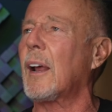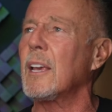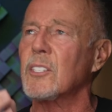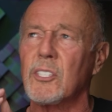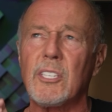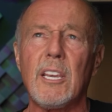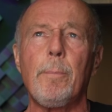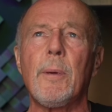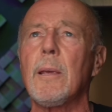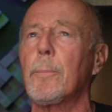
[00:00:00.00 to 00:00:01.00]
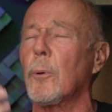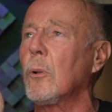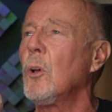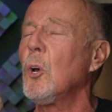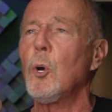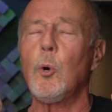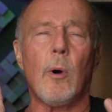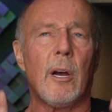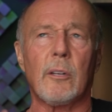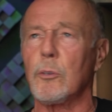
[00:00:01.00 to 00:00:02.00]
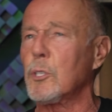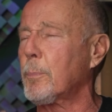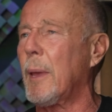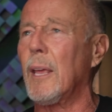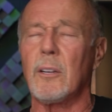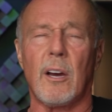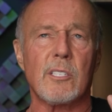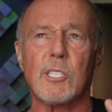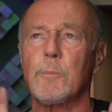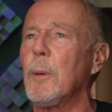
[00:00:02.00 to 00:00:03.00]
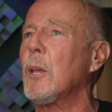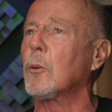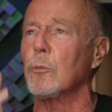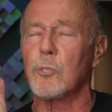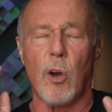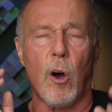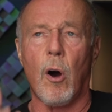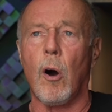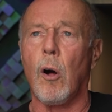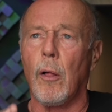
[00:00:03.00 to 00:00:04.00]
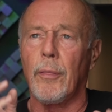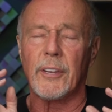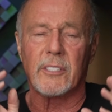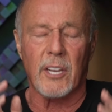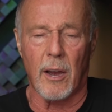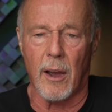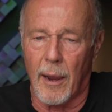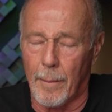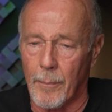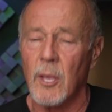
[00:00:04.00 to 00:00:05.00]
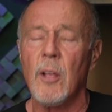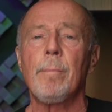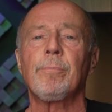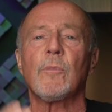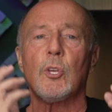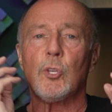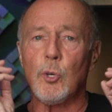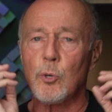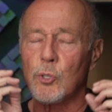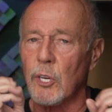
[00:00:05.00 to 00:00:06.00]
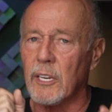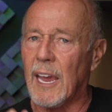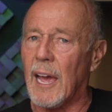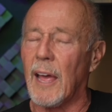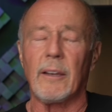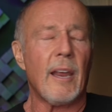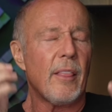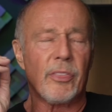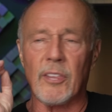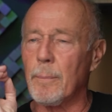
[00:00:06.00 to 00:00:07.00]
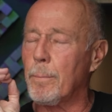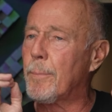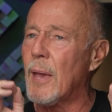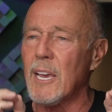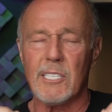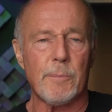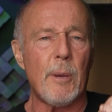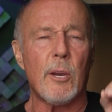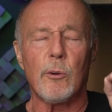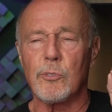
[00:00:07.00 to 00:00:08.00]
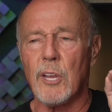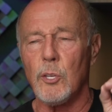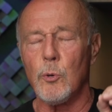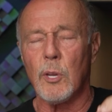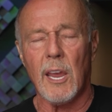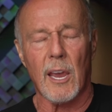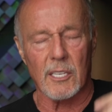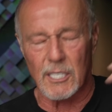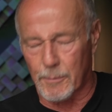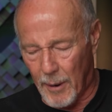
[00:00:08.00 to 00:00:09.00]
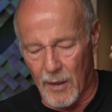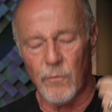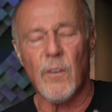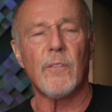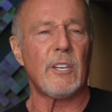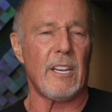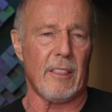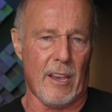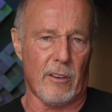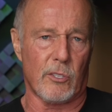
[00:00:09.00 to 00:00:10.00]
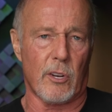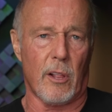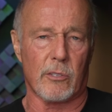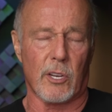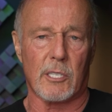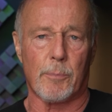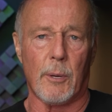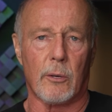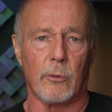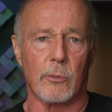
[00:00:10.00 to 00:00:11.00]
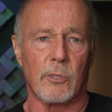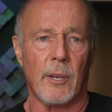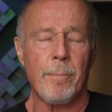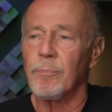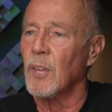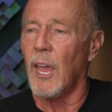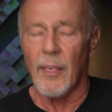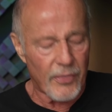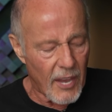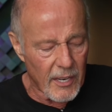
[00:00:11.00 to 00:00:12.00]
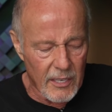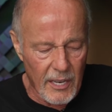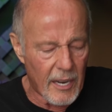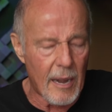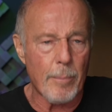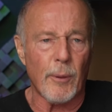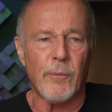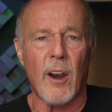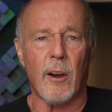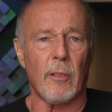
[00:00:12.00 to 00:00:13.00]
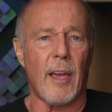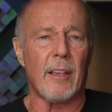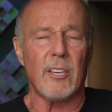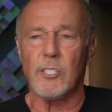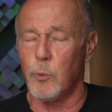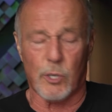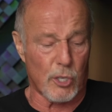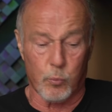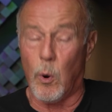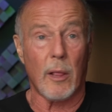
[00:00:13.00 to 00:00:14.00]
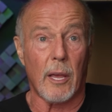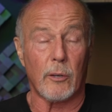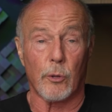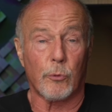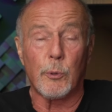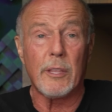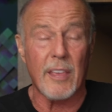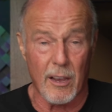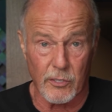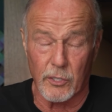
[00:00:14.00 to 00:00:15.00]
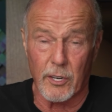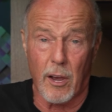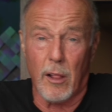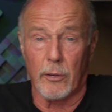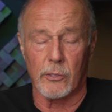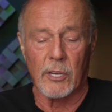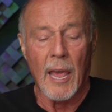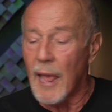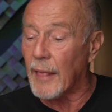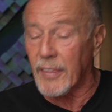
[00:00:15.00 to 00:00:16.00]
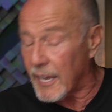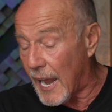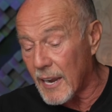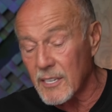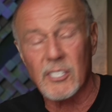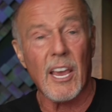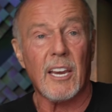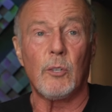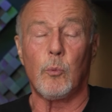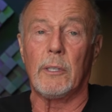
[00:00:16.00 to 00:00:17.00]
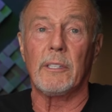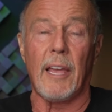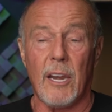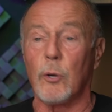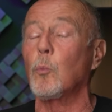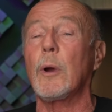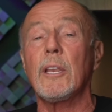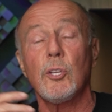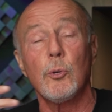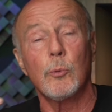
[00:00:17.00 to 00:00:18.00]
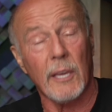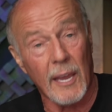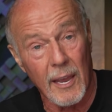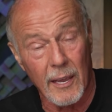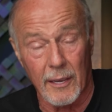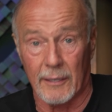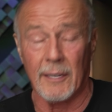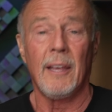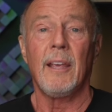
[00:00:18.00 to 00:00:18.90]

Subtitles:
I see people who underspend on speakers all the time. You should get the best speakers that you can. Spend $15,000 on speakers. And then get an amplifier like this, which is well under $3,000. And then add a second one later when you can.